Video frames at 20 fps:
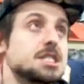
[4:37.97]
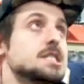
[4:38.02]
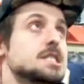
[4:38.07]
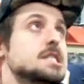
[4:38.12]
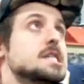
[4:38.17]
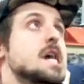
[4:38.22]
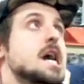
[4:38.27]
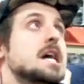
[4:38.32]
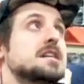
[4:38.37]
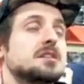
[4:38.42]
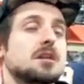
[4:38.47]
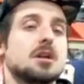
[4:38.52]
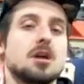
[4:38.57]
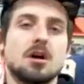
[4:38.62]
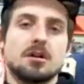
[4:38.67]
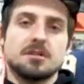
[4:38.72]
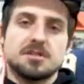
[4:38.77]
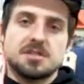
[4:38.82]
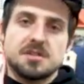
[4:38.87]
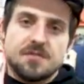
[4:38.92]

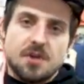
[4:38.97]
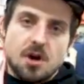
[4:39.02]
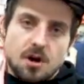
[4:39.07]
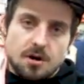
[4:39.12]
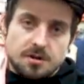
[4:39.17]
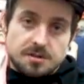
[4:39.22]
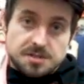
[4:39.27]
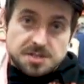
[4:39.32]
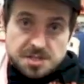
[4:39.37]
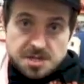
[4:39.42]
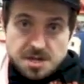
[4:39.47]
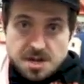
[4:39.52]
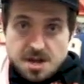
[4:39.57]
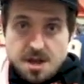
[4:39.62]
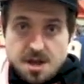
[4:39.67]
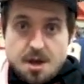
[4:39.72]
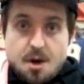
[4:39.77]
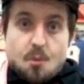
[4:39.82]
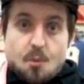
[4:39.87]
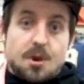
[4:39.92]
catalogs of ours,
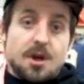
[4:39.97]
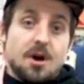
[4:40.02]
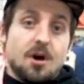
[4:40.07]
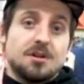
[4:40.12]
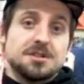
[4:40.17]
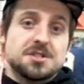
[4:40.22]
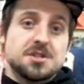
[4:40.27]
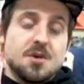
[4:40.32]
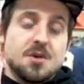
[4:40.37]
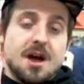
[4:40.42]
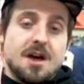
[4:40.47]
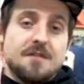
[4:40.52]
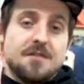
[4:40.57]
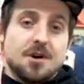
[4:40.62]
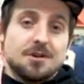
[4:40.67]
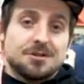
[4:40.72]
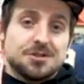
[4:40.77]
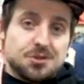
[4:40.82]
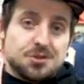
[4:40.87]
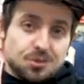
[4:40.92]
we also have
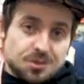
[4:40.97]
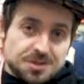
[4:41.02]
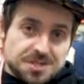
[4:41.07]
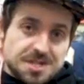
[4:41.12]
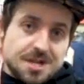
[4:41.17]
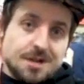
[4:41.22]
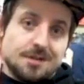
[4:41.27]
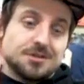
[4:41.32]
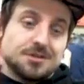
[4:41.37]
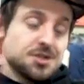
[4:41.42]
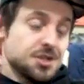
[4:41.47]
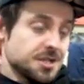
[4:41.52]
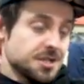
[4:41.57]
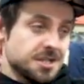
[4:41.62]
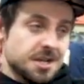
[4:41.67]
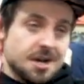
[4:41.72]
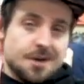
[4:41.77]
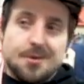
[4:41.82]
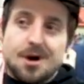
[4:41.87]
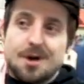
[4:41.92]
our tool sale
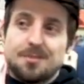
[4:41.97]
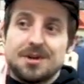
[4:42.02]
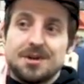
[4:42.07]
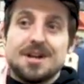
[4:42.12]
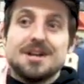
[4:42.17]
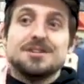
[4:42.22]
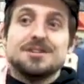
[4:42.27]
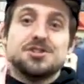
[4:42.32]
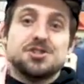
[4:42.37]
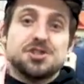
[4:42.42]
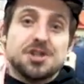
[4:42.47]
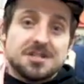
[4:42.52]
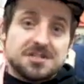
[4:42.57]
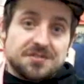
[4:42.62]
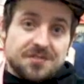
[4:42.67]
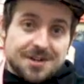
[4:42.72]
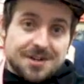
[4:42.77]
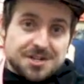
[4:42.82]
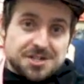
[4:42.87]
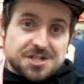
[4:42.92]
just come up.
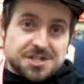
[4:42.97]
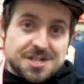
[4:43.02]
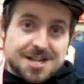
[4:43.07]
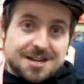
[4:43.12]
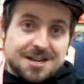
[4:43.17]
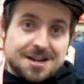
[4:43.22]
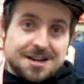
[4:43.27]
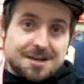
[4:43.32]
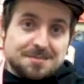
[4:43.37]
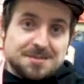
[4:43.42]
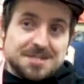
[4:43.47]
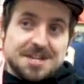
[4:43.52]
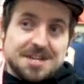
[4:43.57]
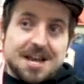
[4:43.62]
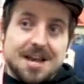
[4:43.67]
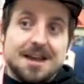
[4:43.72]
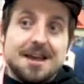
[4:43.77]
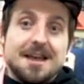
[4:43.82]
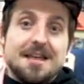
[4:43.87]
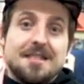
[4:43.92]
Just finished setting it up
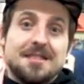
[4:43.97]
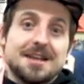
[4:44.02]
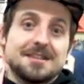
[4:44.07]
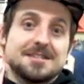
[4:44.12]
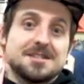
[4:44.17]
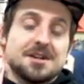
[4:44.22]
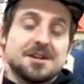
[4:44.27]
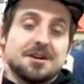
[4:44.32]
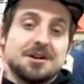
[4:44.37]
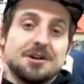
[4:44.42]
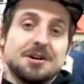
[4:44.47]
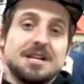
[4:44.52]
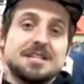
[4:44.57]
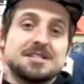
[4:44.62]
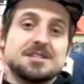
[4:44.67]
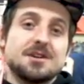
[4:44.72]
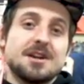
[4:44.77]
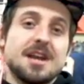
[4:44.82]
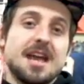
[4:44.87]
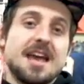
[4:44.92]
today. That sucker
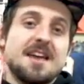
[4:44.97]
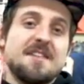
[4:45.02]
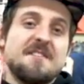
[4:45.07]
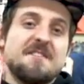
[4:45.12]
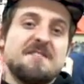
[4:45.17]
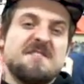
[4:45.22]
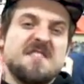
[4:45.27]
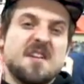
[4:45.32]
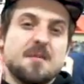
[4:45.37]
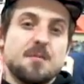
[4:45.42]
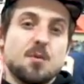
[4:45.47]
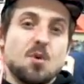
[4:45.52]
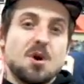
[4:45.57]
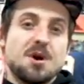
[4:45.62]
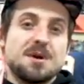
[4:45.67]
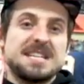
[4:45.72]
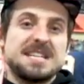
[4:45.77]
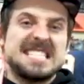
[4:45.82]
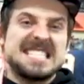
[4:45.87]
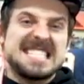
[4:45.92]
is going to end
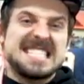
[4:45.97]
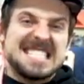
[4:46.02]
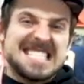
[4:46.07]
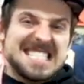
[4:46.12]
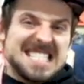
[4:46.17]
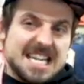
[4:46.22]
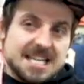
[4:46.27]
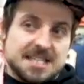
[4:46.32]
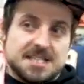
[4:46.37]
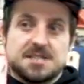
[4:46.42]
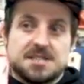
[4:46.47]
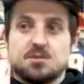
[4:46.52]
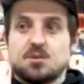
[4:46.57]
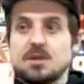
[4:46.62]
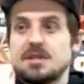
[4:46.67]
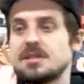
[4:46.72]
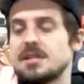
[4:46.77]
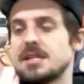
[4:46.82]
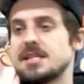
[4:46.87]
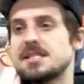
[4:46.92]
February
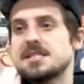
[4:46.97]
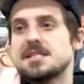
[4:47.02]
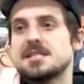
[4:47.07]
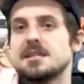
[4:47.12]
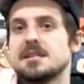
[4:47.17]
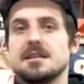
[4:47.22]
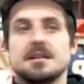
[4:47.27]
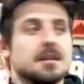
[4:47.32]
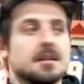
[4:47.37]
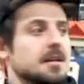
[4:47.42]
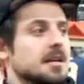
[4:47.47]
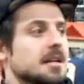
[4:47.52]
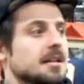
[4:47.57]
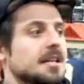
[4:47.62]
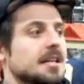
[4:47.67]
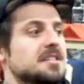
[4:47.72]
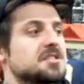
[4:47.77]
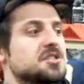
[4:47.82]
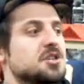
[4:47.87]
6th. Lester,